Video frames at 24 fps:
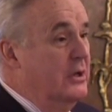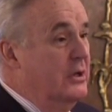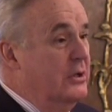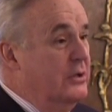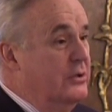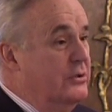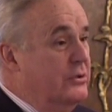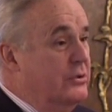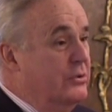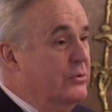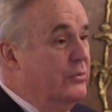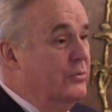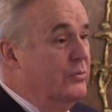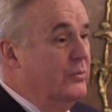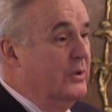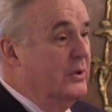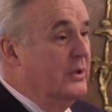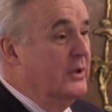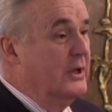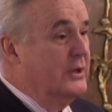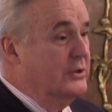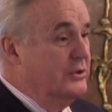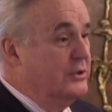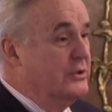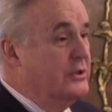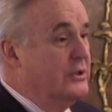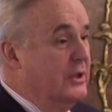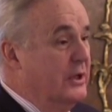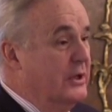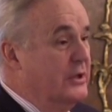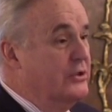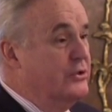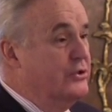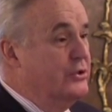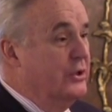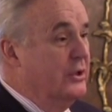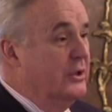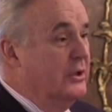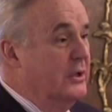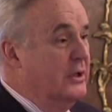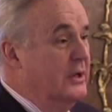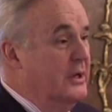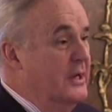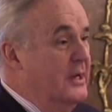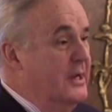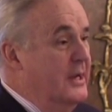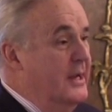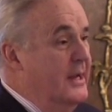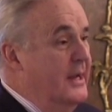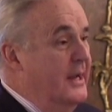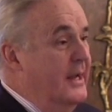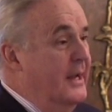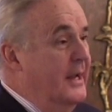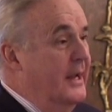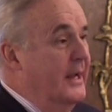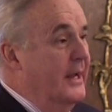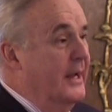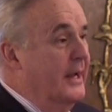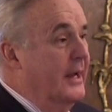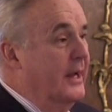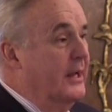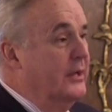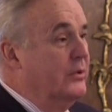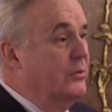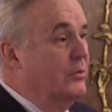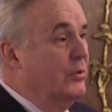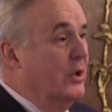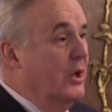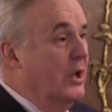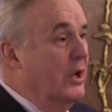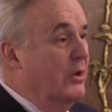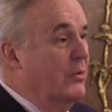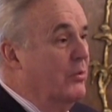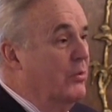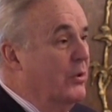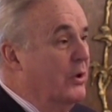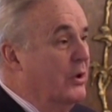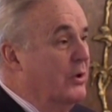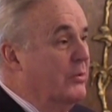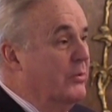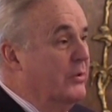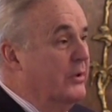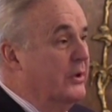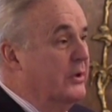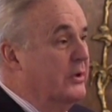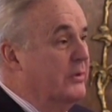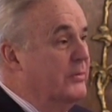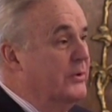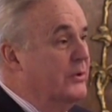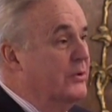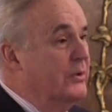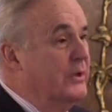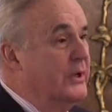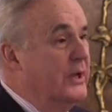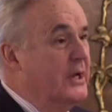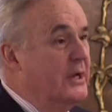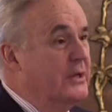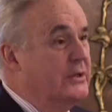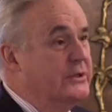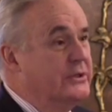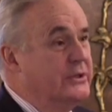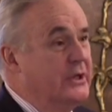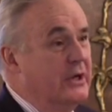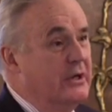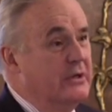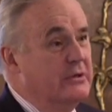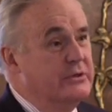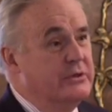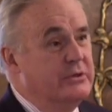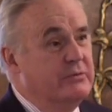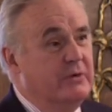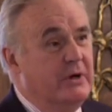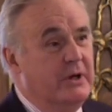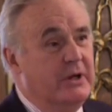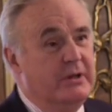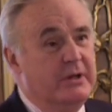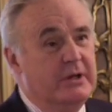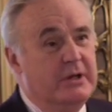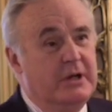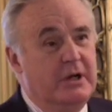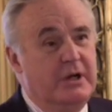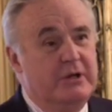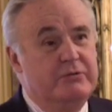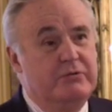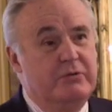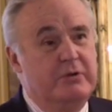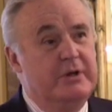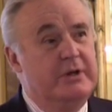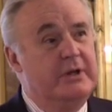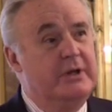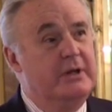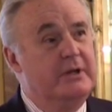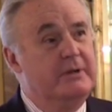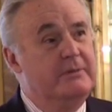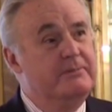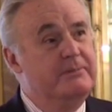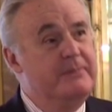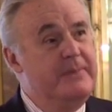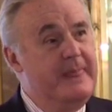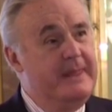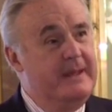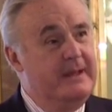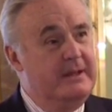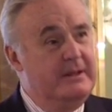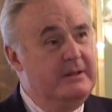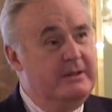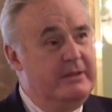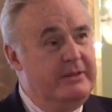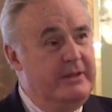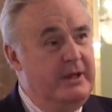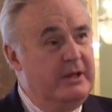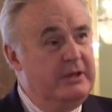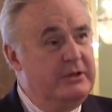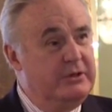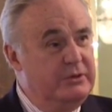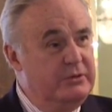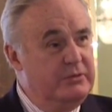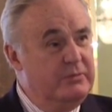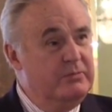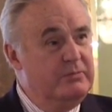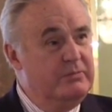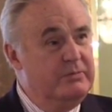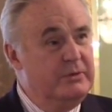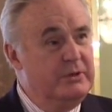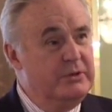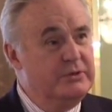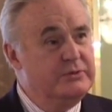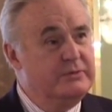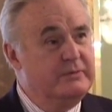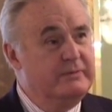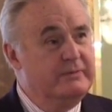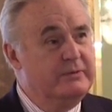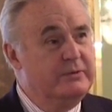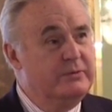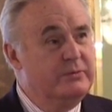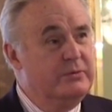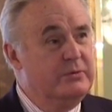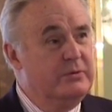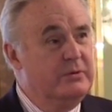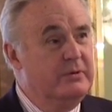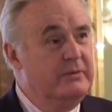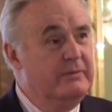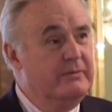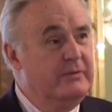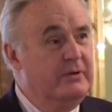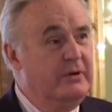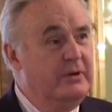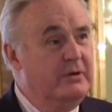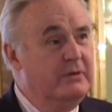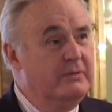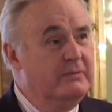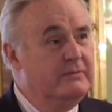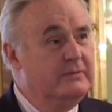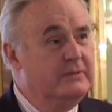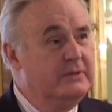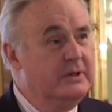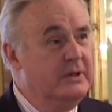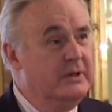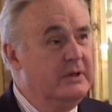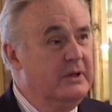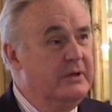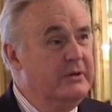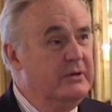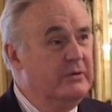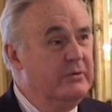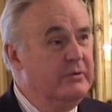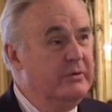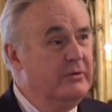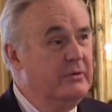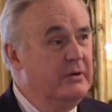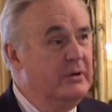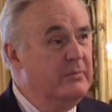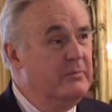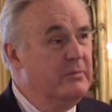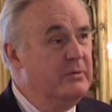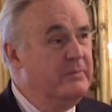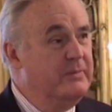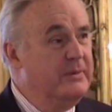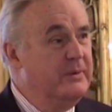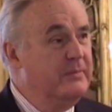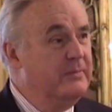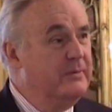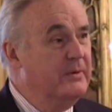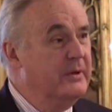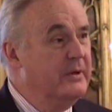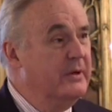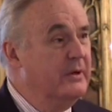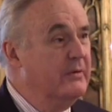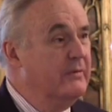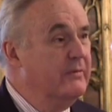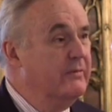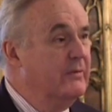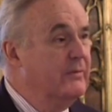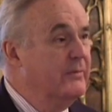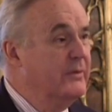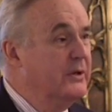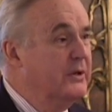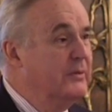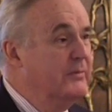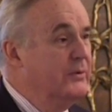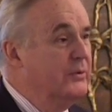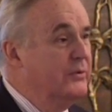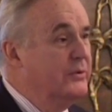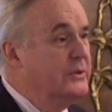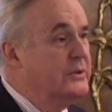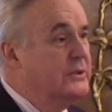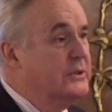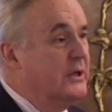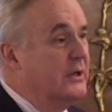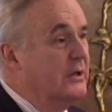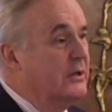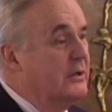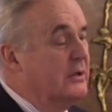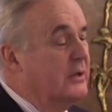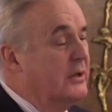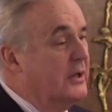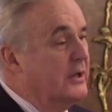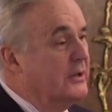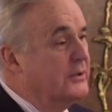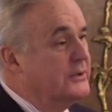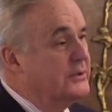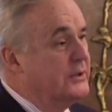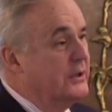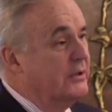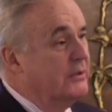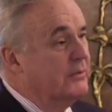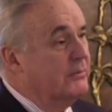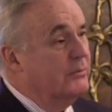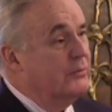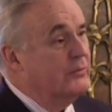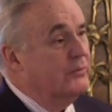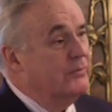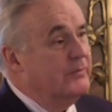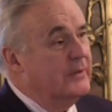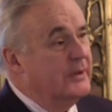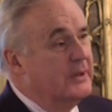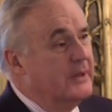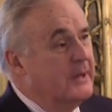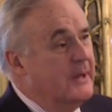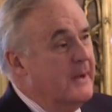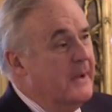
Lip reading: to the legislation. And I do a lot of work with the community health centers around the country, and thank you, those of you who are involved. I know there are a number of people here from the community health center movement.